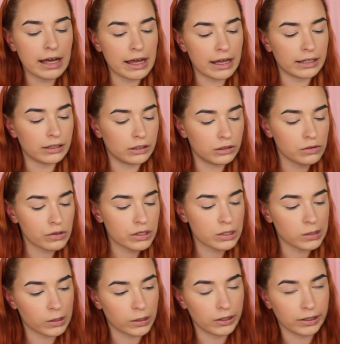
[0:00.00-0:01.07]
and
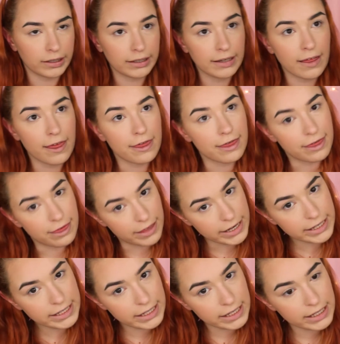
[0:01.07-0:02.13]
looks like
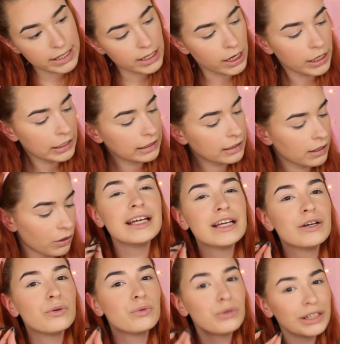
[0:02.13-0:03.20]
this inside.
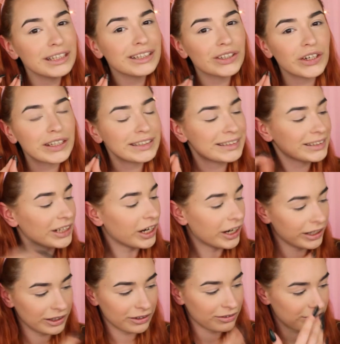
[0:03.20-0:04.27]
Really nice
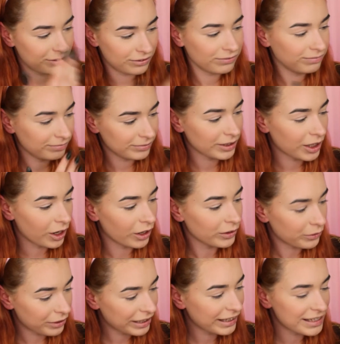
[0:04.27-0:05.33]
kind of
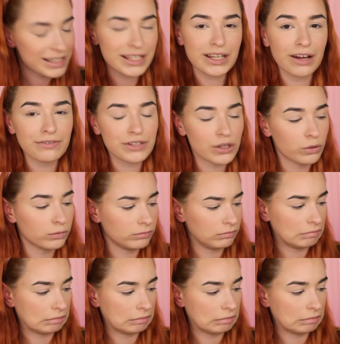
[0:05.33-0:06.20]
coloring and stuff, so